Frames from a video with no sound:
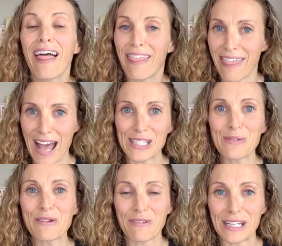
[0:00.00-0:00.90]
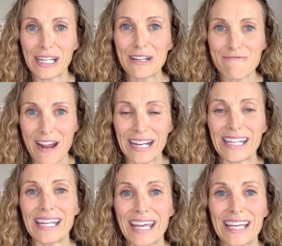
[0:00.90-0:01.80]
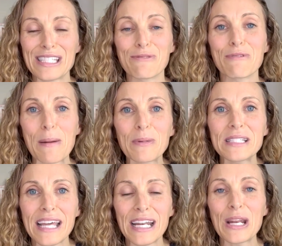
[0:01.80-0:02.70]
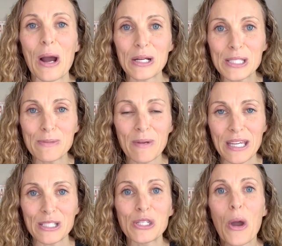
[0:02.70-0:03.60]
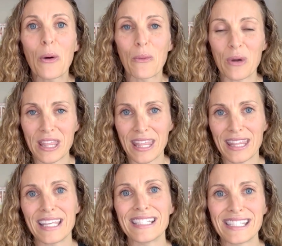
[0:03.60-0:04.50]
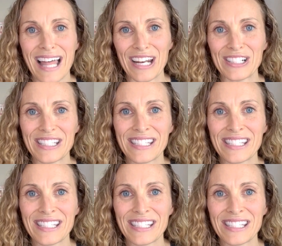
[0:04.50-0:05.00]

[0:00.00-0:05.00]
That's what reading and writing is, representing our speech with these letters.